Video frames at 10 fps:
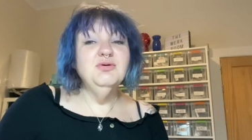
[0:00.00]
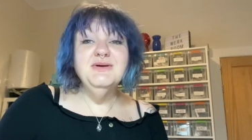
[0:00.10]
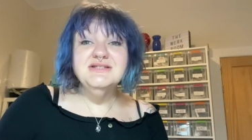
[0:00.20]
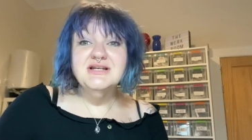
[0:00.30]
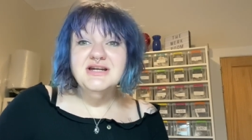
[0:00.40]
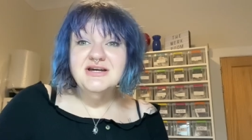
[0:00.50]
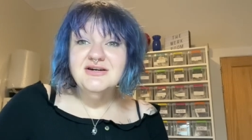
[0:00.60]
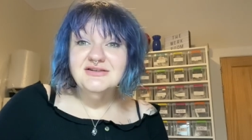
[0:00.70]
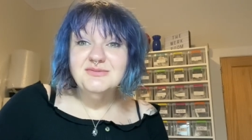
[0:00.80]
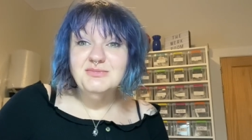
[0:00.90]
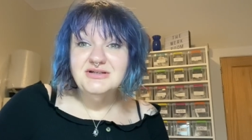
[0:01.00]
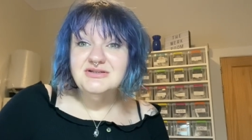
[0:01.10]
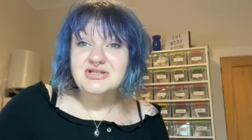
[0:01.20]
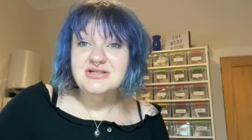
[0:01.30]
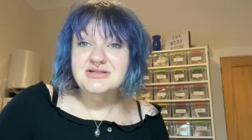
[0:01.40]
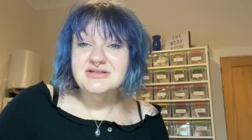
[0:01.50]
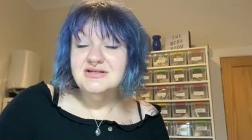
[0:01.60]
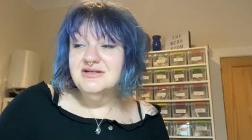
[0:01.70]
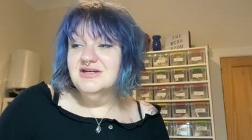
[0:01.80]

basically I got the munchies